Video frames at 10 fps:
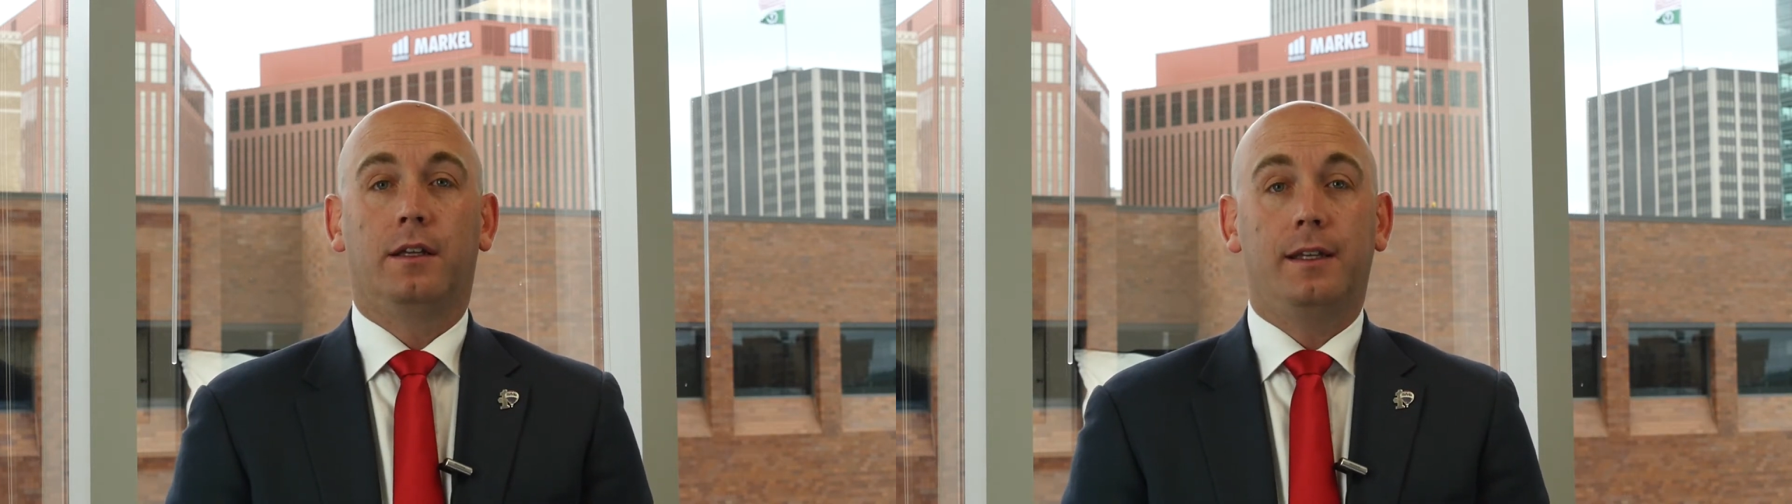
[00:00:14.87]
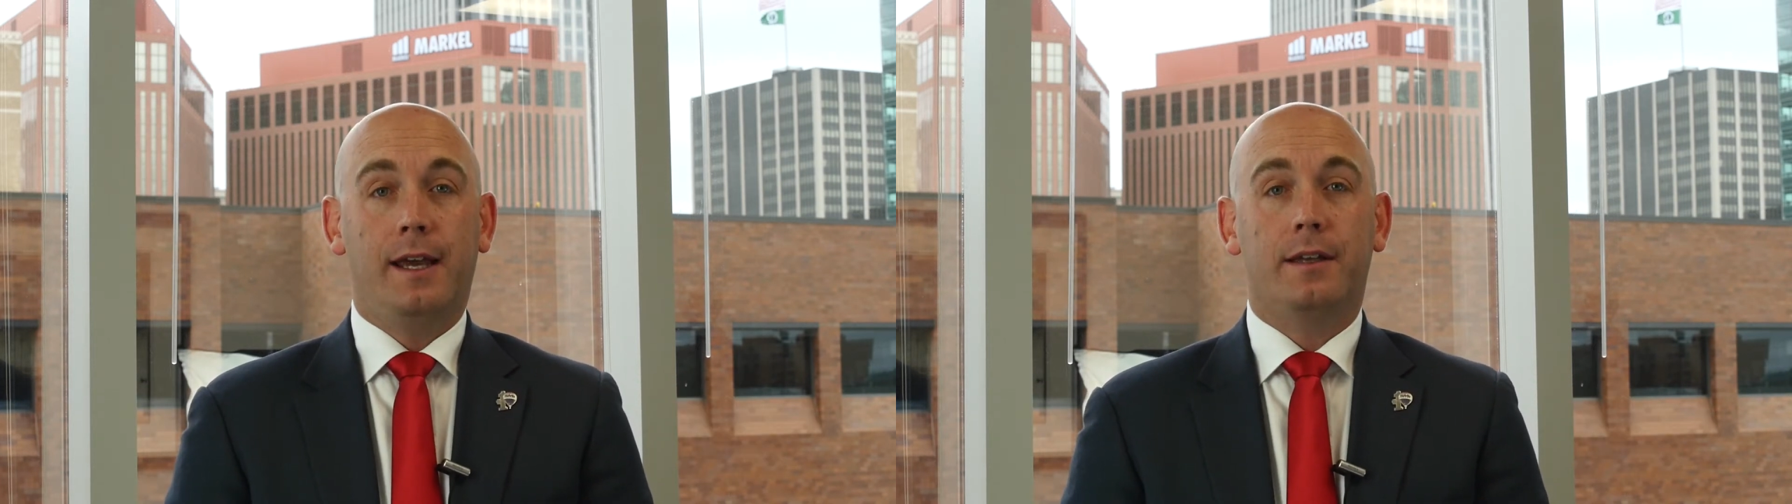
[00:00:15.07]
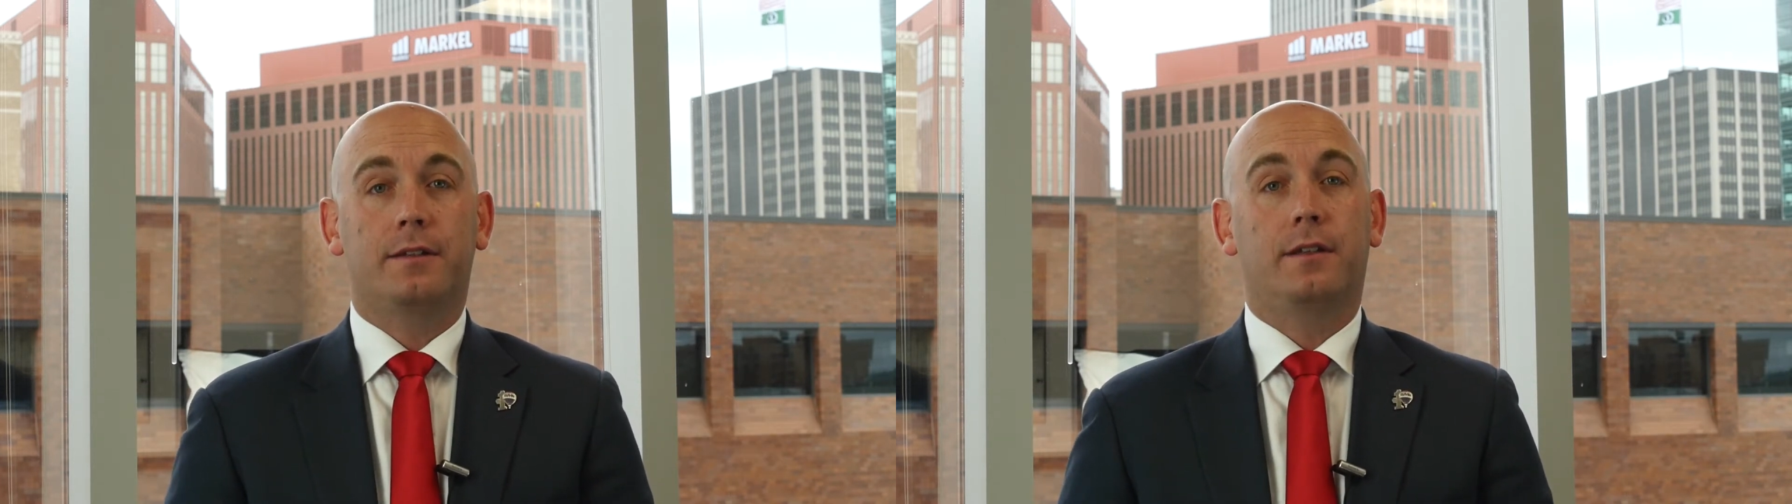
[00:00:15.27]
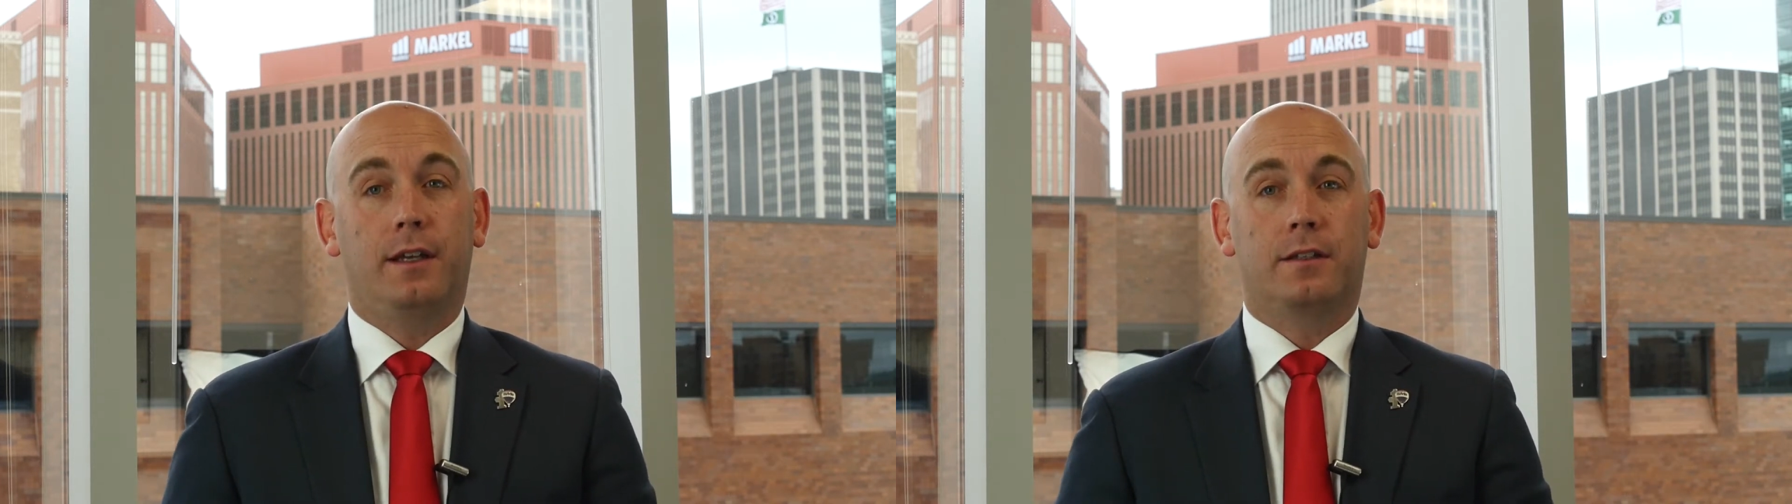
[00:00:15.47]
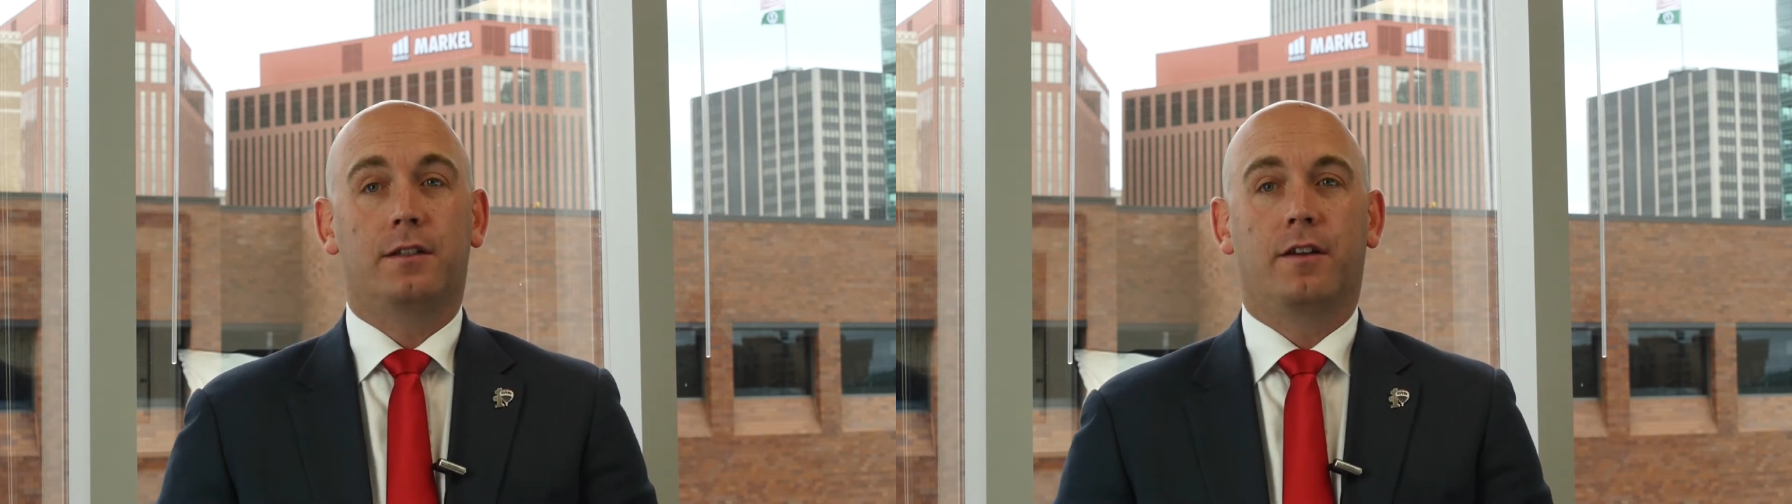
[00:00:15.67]
Yes,
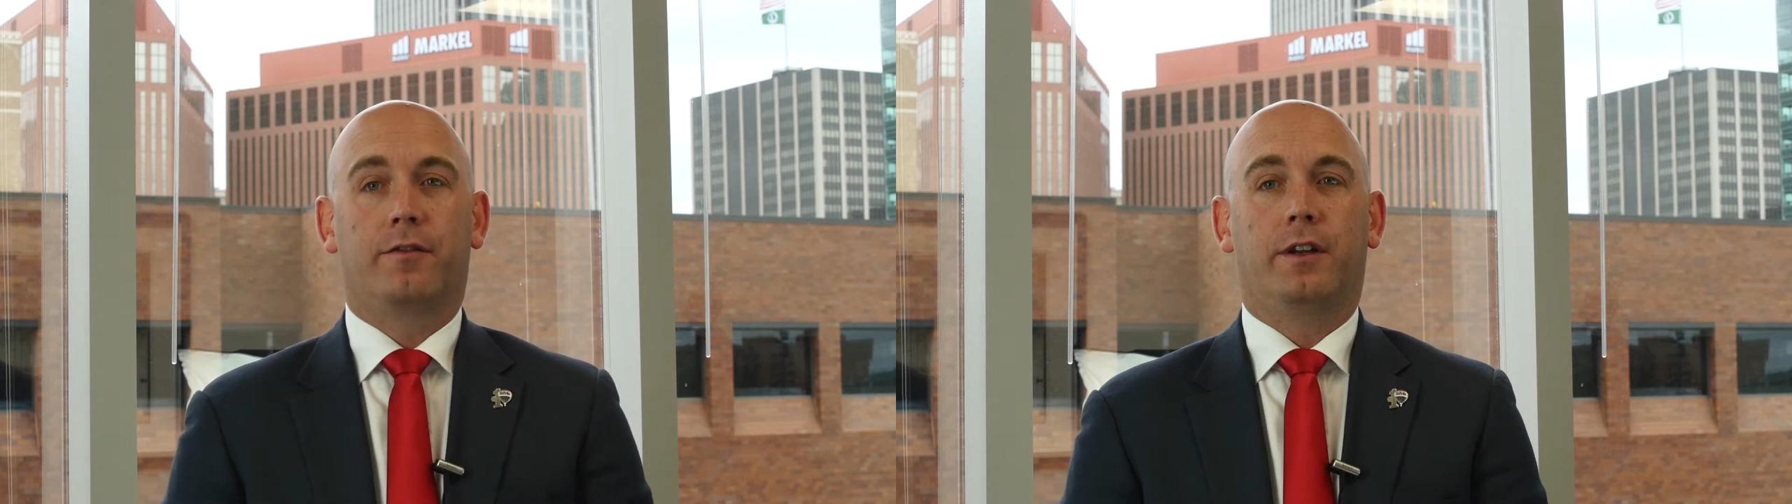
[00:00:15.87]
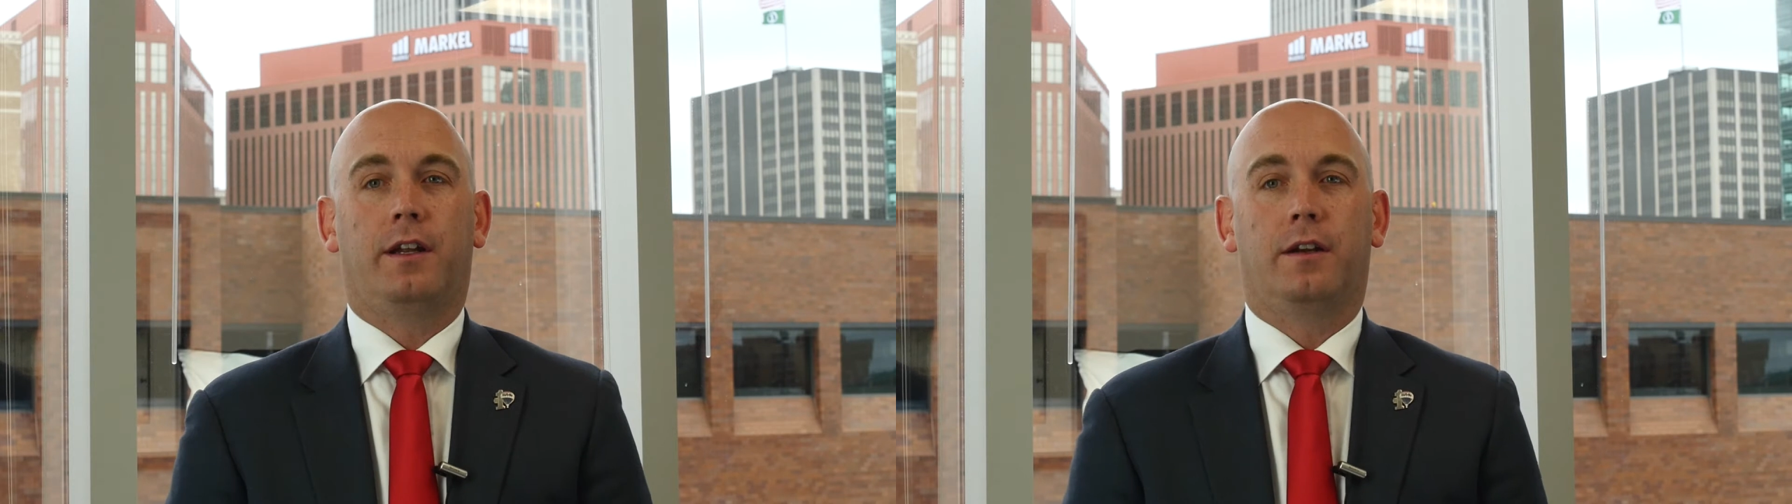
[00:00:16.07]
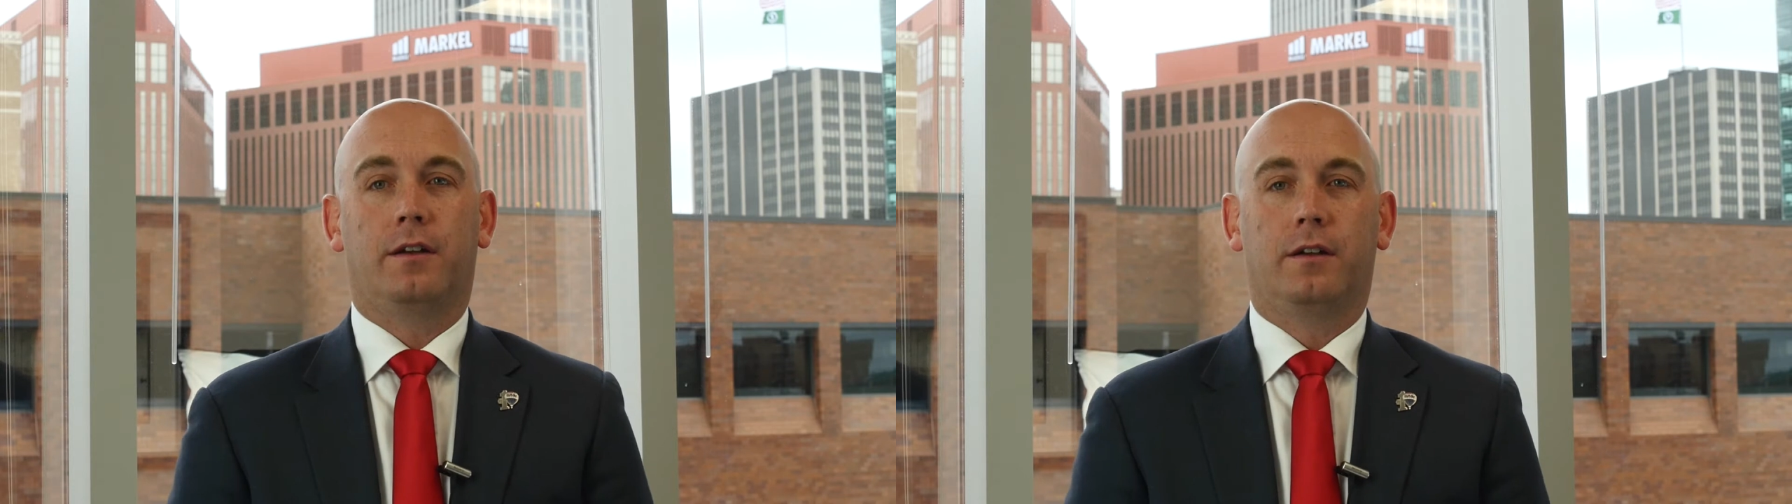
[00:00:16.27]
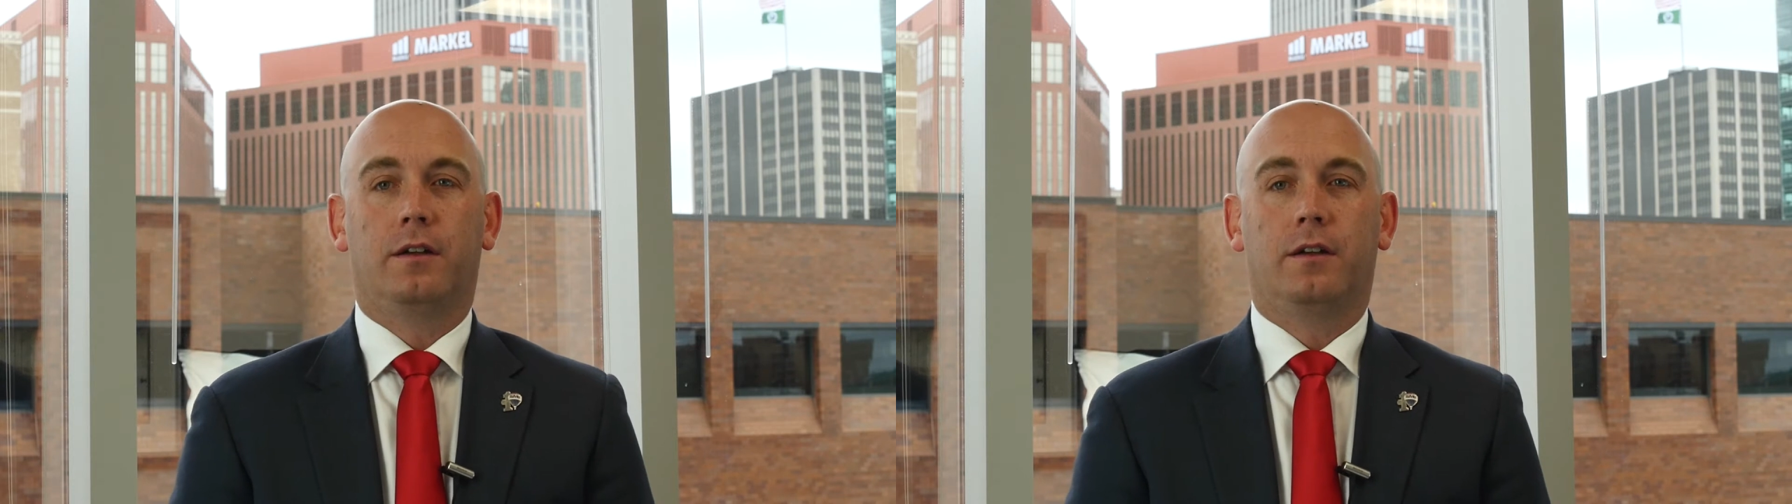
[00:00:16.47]
it's different here.